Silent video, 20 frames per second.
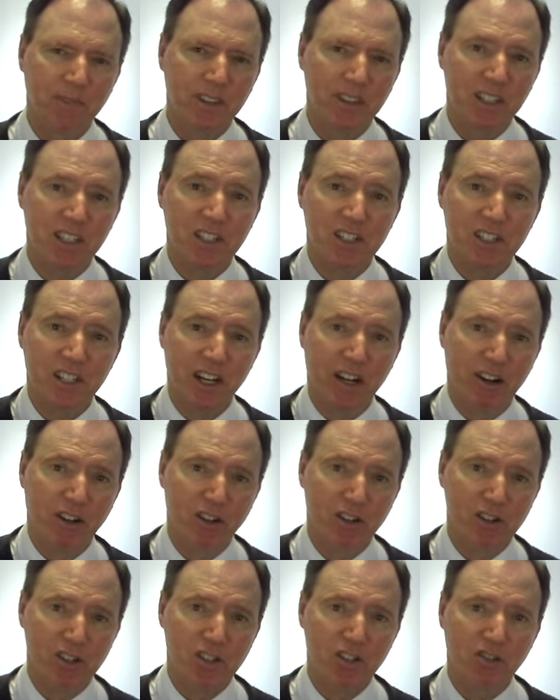These
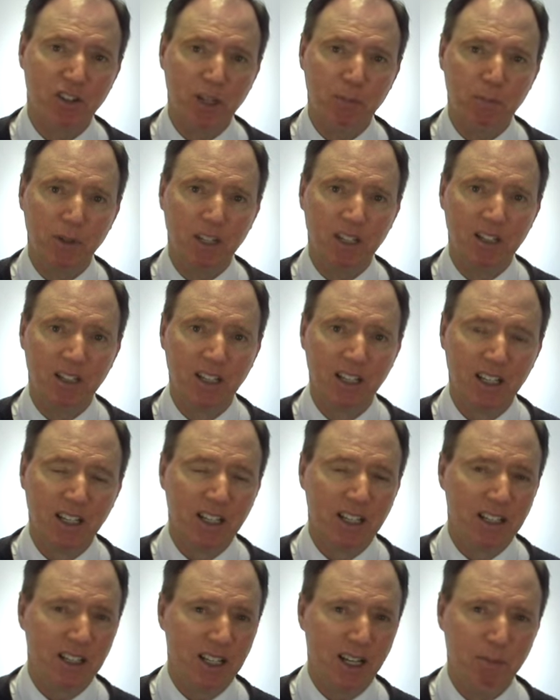errors creep in
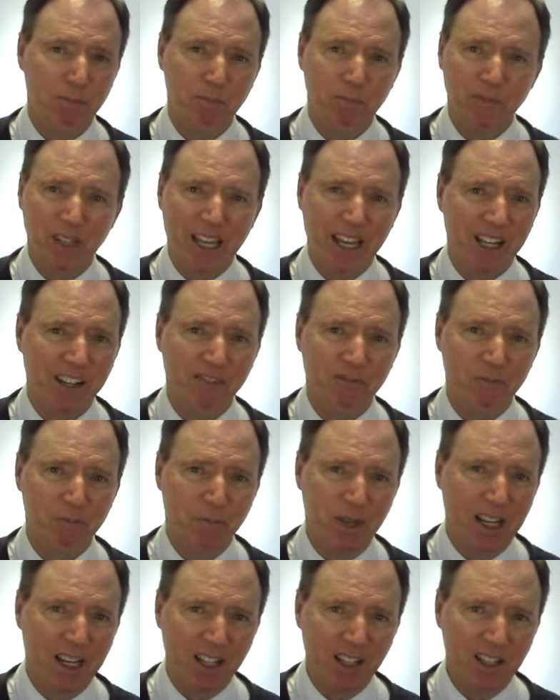not out of
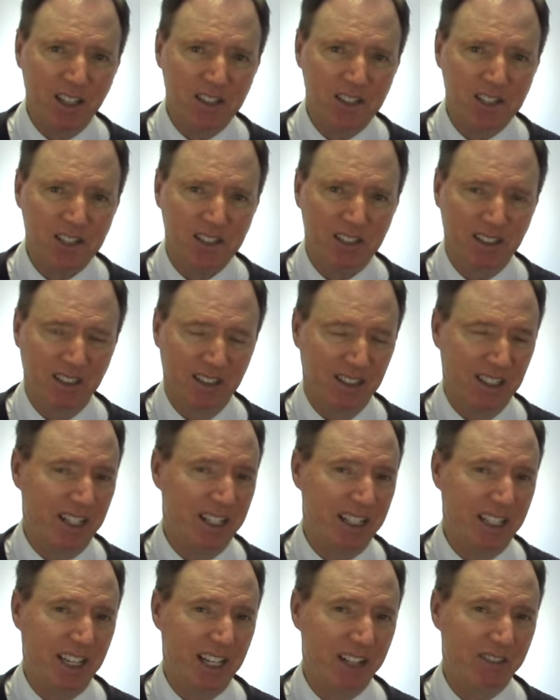malice,
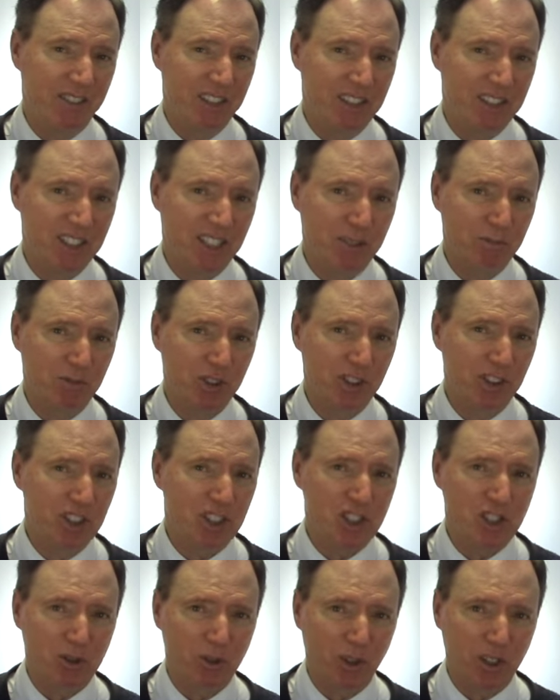not out of an attempt to
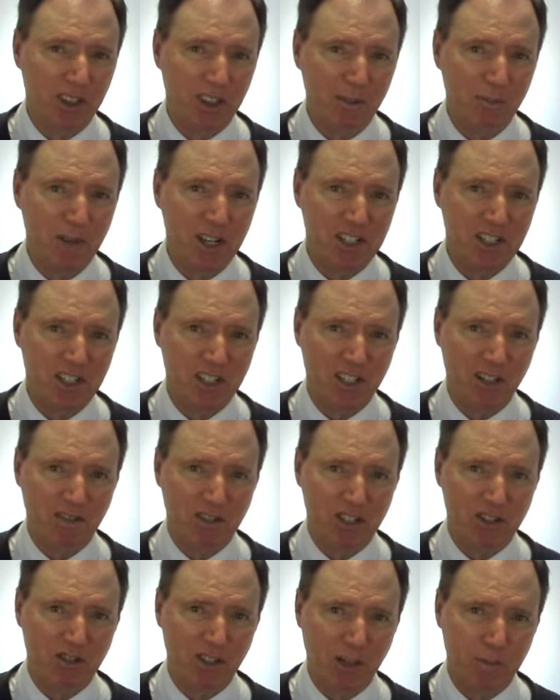distort the message of
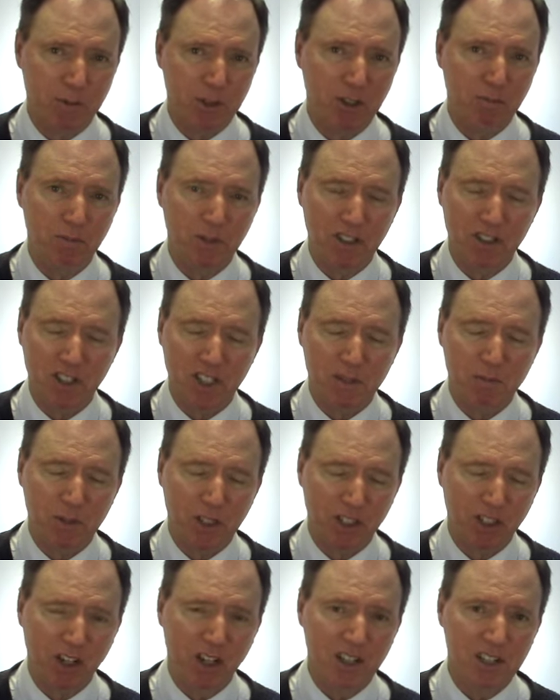the Scripture, but just
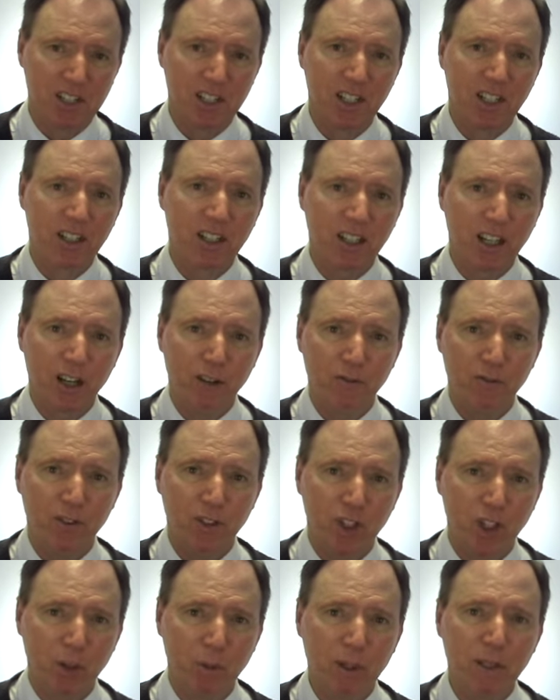because of
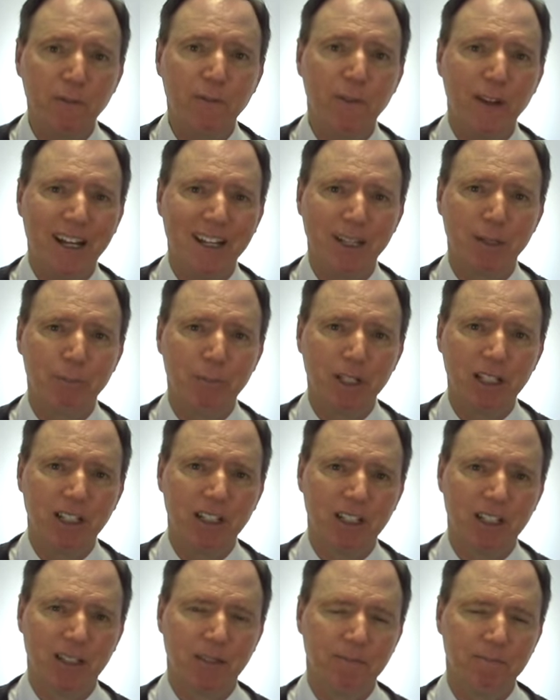human
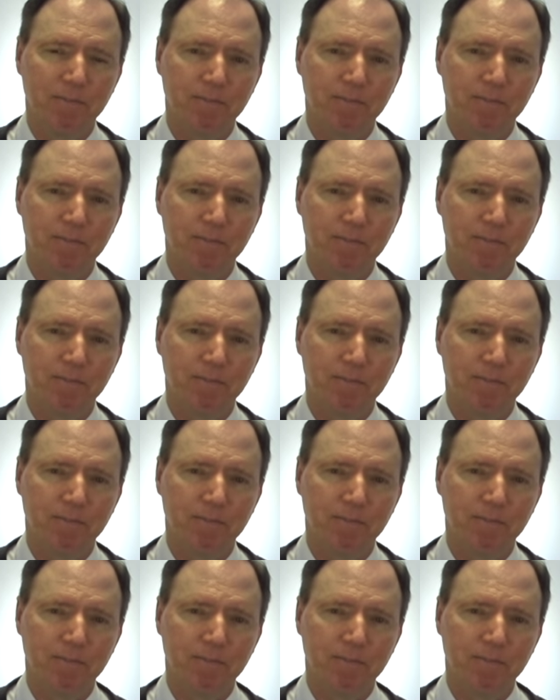fallibility.